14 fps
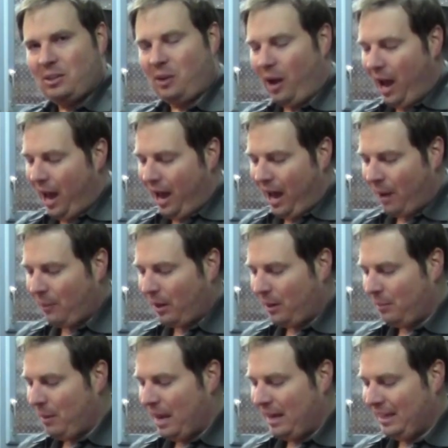So I
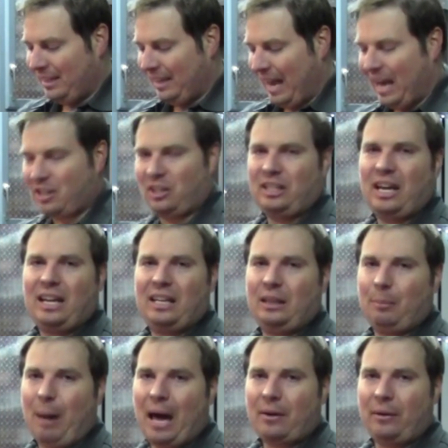recommend actually taking
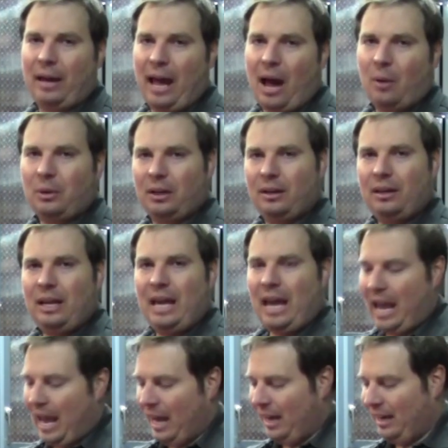the battery out
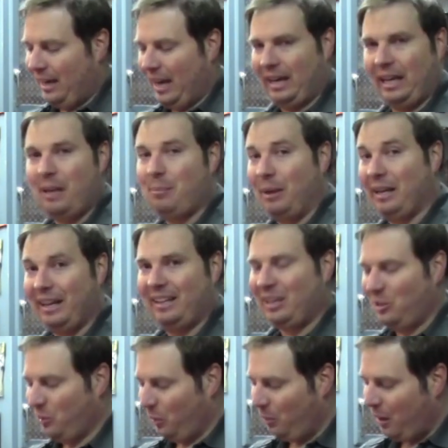and keeping it in
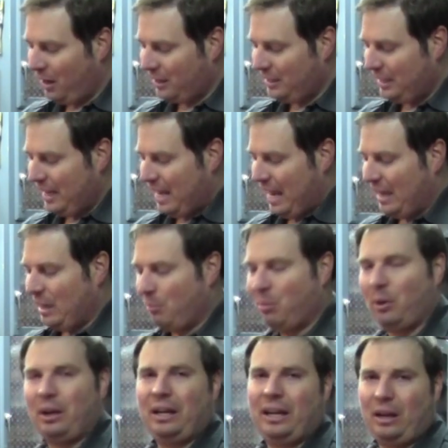the toolbox, and then
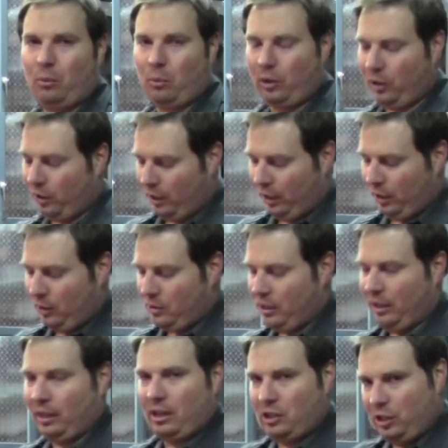putting it in when you're going to use
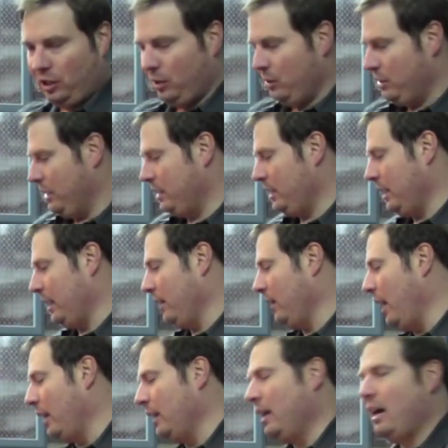it, unless you use this thing a
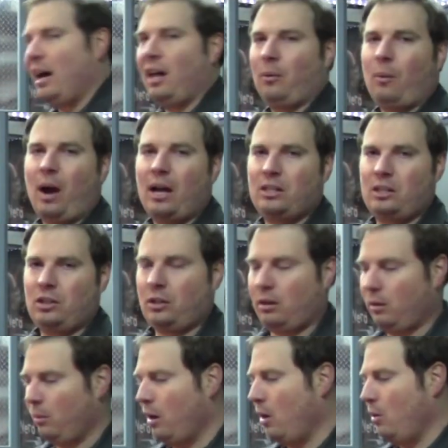lot. Otherwise it
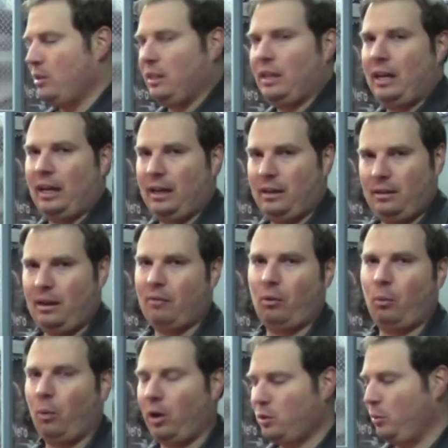just corrodes, and then it never
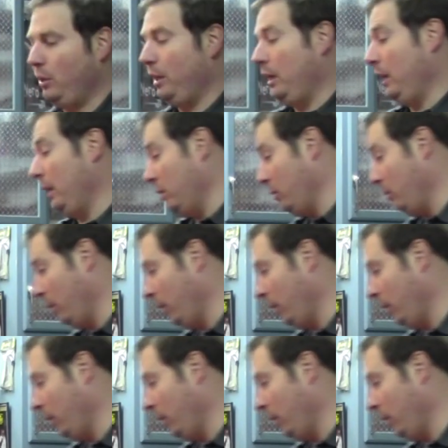works when you need it to